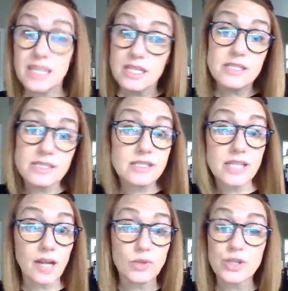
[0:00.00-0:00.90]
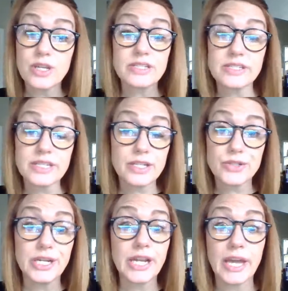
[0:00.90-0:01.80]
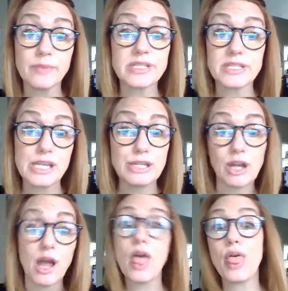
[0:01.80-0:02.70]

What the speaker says: is the sound where you get to stick your tongue out at Miss Keisha.